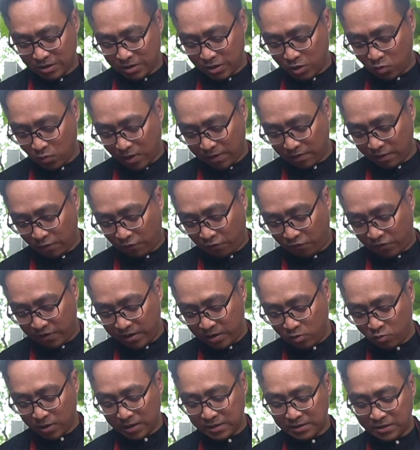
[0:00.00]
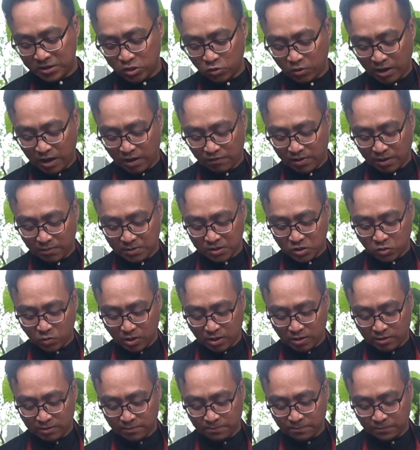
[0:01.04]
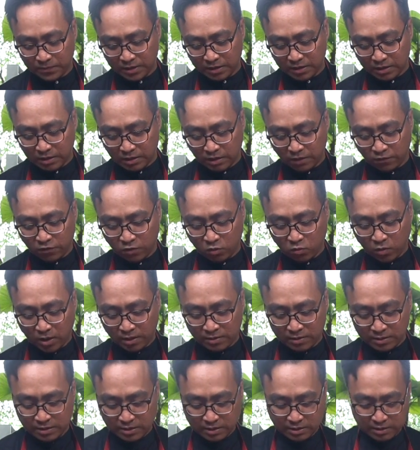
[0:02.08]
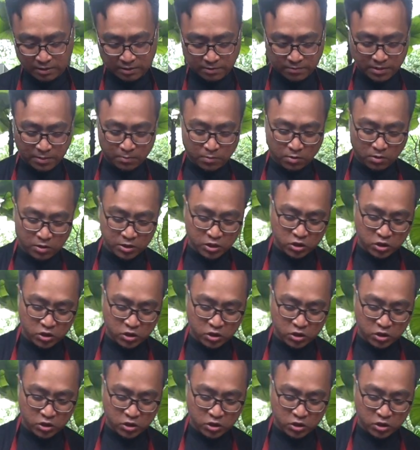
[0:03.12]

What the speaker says: You want the free ones, you have them as well. If you want the more